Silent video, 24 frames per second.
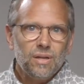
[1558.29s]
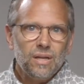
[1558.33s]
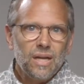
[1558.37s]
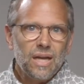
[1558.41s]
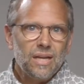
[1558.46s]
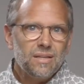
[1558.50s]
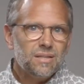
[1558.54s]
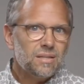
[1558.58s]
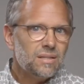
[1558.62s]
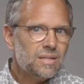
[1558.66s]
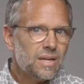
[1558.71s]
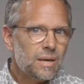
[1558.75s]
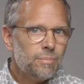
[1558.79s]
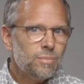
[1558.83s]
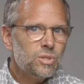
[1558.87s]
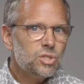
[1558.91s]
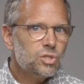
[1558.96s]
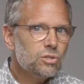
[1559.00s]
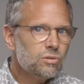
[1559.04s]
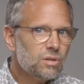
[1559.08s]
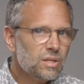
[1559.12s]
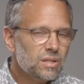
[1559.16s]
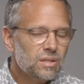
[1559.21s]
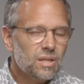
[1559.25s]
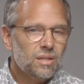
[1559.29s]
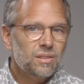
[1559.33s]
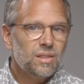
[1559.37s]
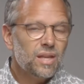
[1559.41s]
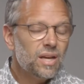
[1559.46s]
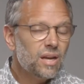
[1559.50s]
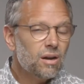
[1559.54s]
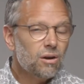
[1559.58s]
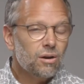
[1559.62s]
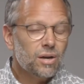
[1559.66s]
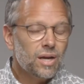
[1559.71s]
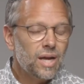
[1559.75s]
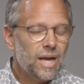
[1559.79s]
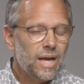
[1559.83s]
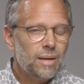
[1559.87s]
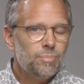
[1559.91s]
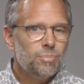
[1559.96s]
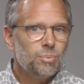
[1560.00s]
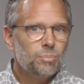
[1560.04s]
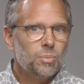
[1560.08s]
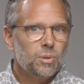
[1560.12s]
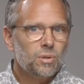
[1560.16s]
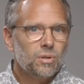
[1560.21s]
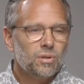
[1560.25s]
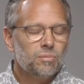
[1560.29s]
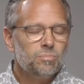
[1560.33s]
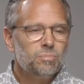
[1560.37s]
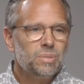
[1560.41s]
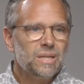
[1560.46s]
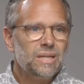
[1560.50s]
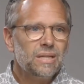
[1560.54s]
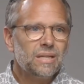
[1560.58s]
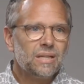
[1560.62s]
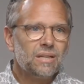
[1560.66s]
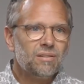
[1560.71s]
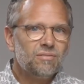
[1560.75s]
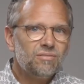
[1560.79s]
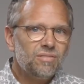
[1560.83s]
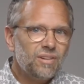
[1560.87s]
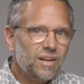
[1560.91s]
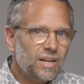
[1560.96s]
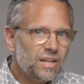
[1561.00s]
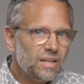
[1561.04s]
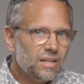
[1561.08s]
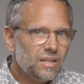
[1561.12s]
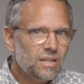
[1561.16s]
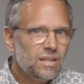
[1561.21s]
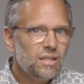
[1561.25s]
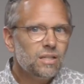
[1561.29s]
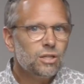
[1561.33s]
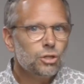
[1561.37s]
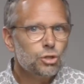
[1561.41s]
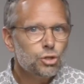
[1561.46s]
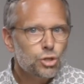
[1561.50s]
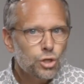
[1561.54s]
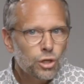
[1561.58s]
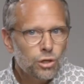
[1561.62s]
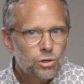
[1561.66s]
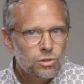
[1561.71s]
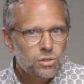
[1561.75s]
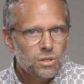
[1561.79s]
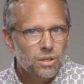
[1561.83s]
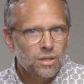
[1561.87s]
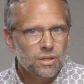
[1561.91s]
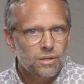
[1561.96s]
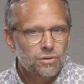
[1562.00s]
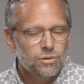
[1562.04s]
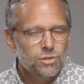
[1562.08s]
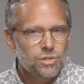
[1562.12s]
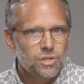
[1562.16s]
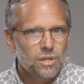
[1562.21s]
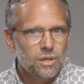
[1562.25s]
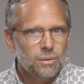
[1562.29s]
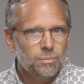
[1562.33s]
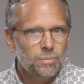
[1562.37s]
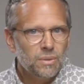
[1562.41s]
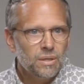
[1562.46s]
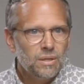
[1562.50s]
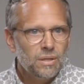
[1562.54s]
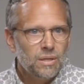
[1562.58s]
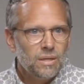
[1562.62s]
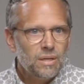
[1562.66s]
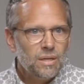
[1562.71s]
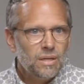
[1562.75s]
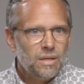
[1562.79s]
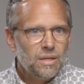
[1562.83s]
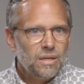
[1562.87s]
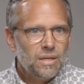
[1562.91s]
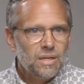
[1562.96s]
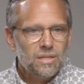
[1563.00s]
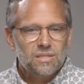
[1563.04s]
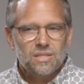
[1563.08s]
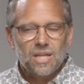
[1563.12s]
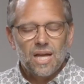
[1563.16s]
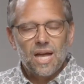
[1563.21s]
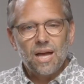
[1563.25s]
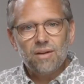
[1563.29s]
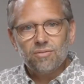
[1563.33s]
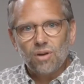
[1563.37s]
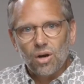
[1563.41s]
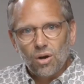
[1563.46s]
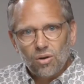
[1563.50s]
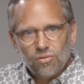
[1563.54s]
and to demonstrate that they are capable of being invited into church leadership is to have a